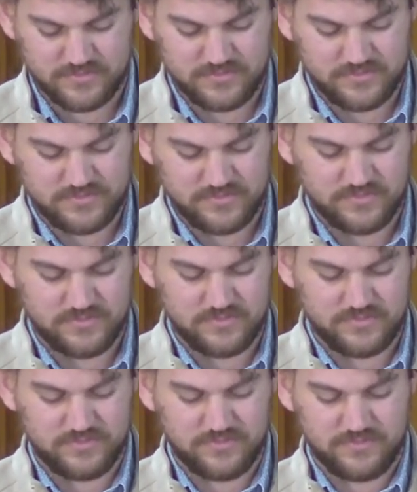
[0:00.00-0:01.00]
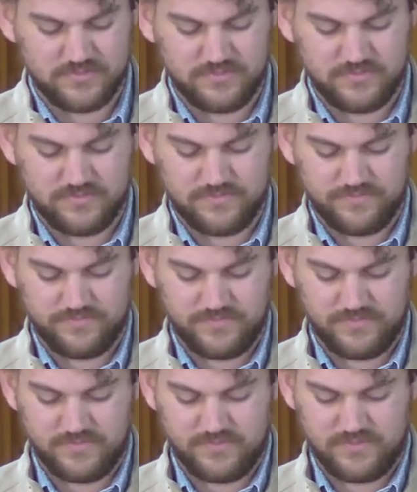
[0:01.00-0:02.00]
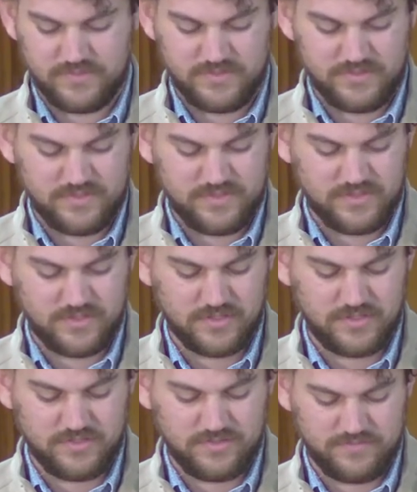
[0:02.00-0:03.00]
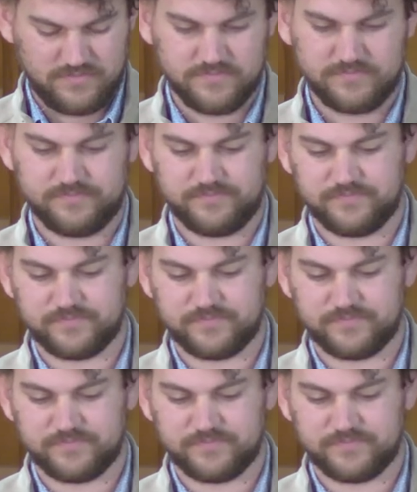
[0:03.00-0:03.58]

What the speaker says: Nothing is said.